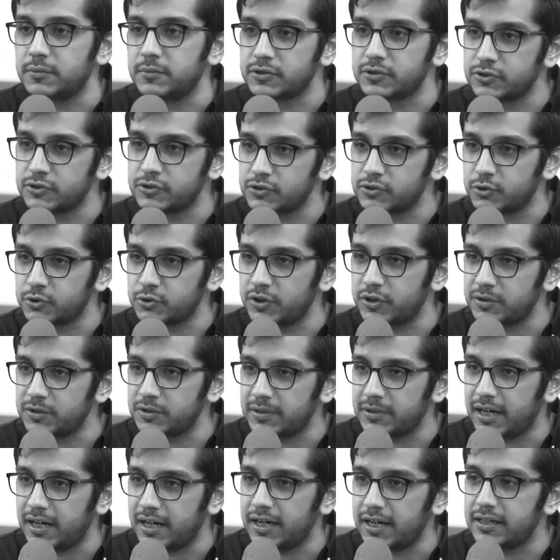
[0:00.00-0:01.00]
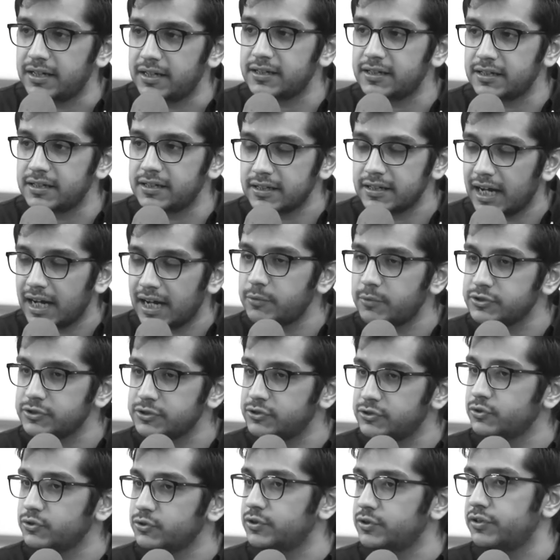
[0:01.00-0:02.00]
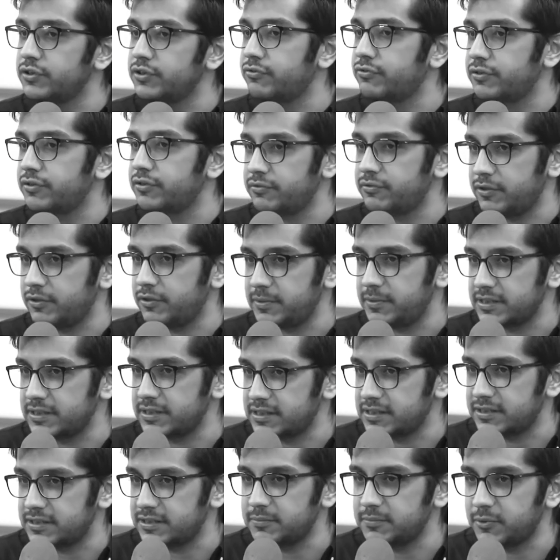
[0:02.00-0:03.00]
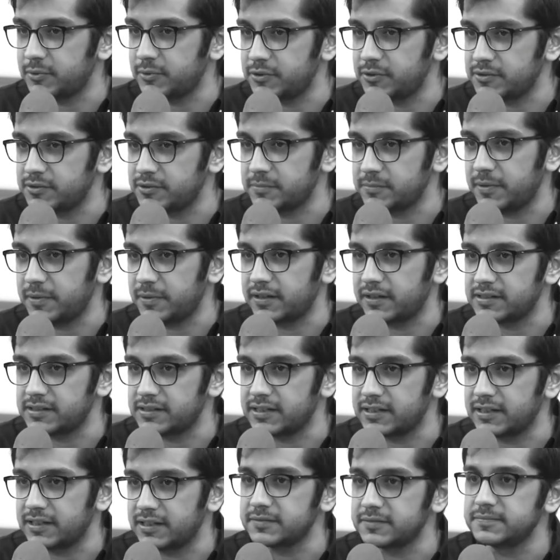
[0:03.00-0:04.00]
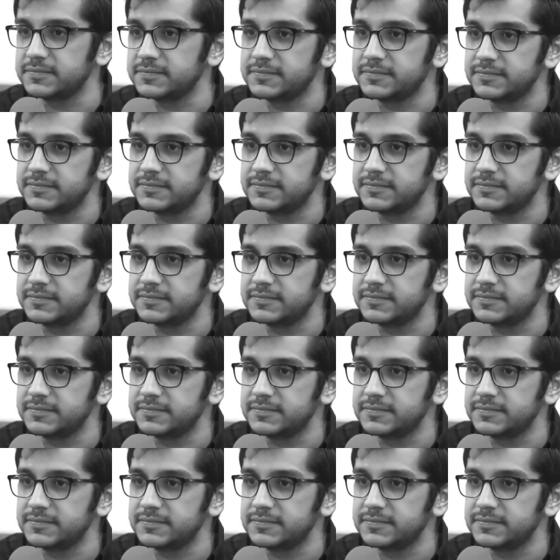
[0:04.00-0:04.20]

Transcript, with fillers: What's the story behind it and how is it so different from existing boards in Pakistan?